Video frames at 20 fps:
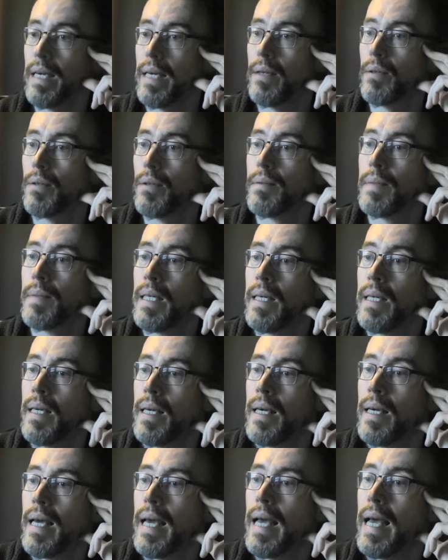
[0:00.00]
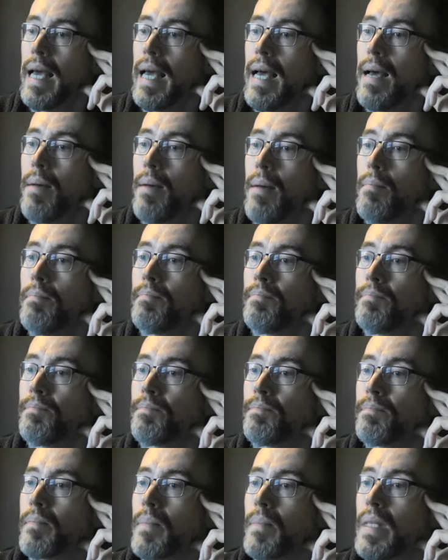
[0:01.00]
We haven't even got to teaching about yet, but
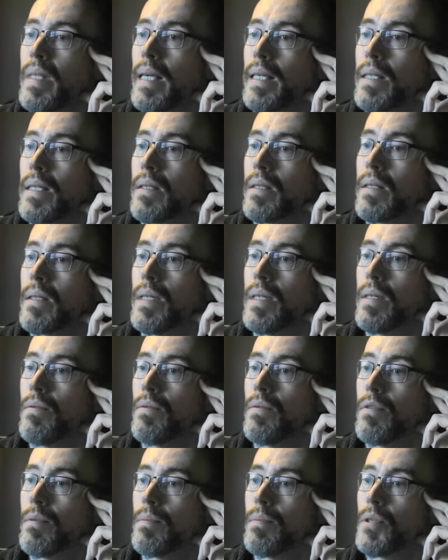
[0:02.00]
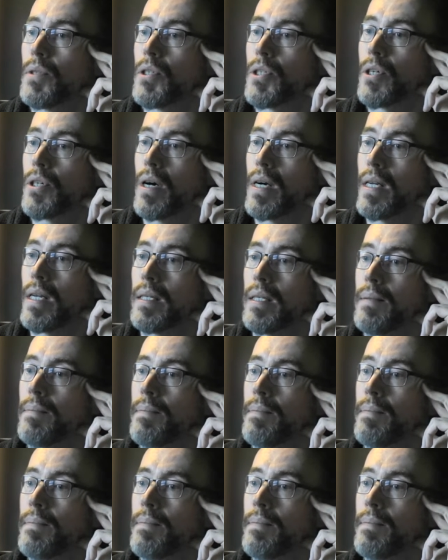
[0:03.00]
yeah, that we should move it around.